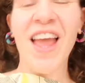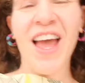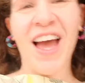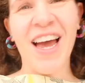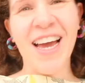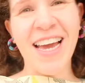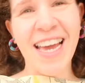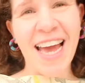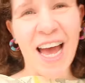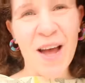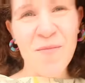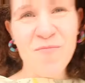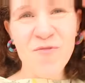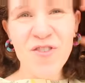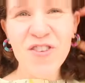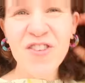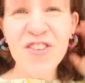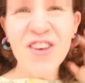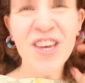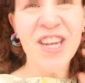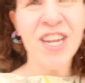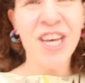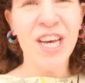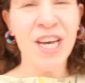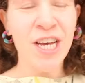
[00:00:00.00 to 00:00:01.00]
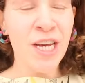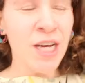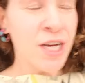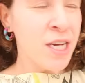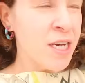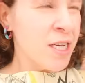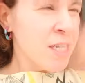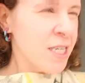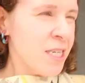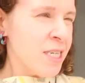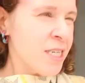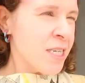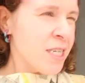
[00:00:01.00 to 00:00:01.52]
Okay, I'm just gonna
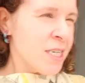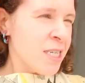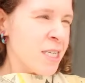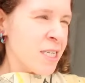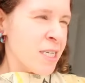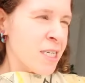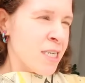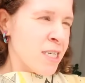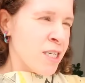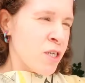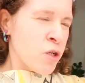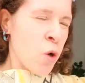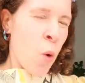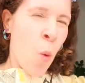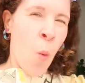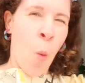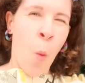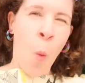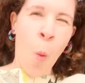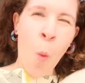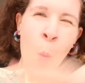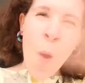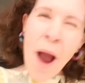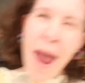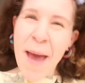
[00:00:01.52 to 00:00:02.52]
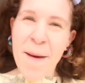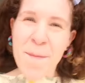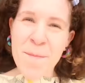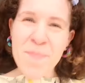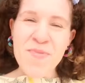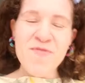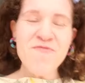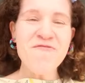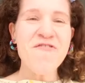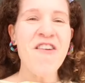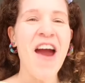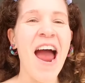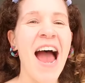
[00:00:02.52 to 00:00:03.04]
whip
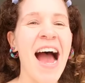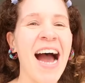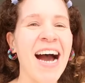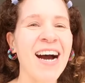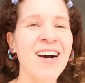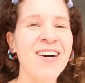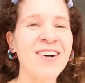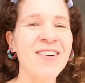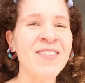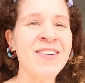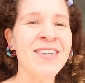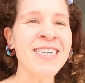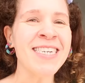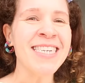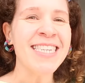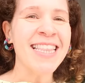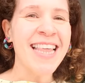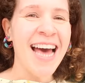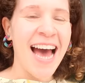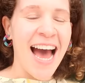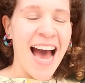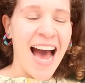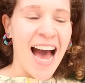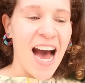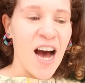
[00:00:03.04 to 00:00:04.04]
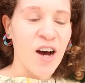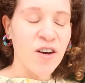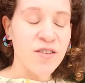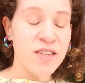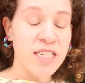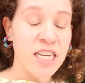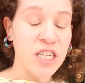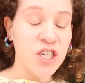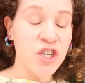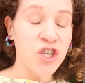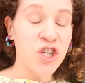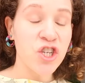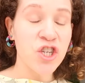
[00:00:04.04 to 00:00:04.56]
round the house
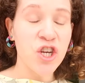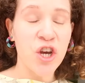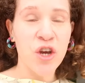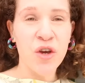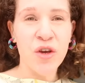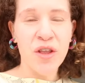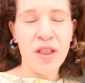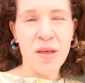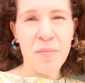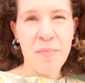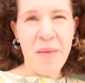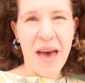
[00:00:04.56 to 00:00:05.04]
and show you the